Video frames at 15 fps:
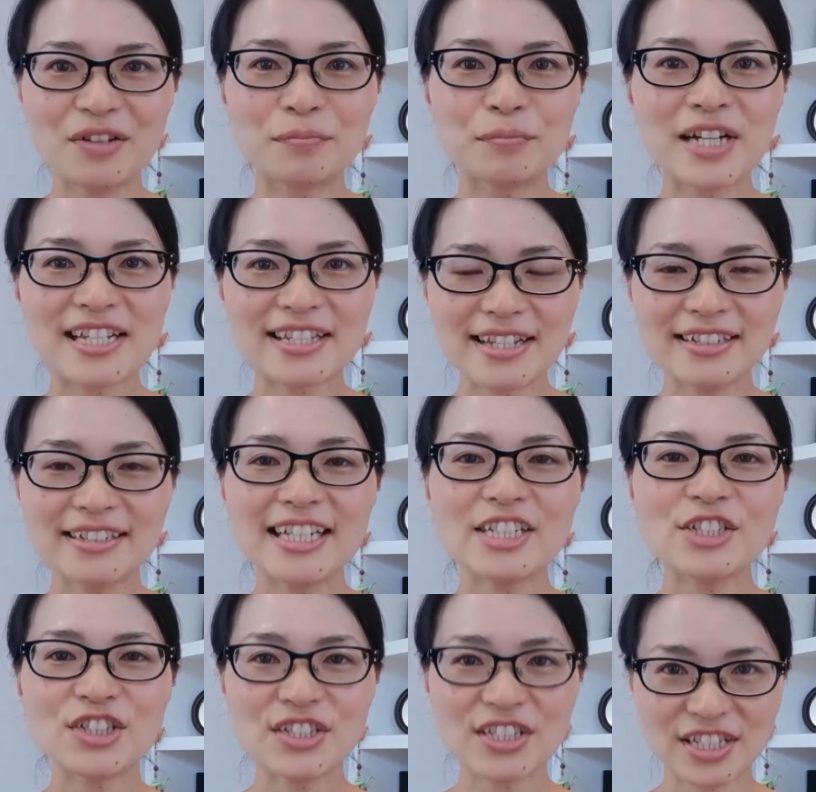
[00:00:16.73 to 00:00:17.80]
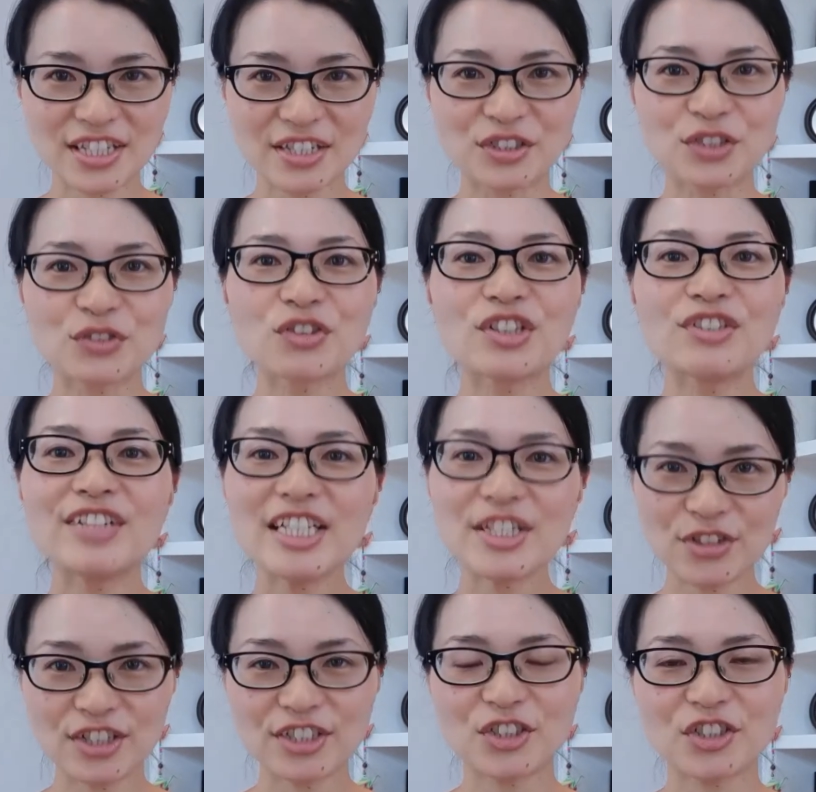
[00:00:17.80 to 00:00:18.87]
of presentation skills for
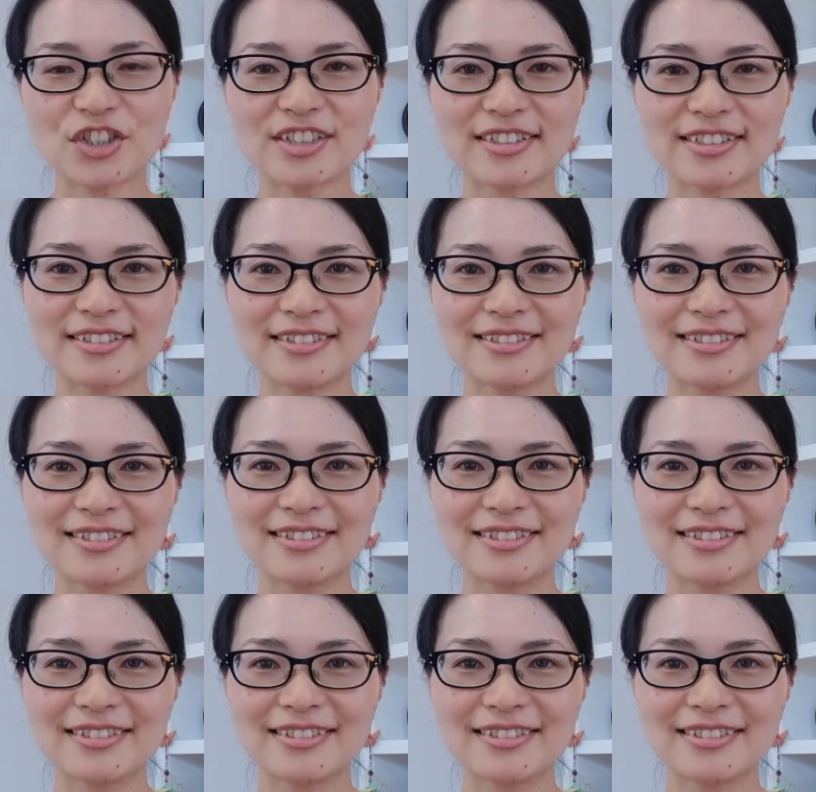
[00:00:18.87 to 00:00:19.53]
researchers.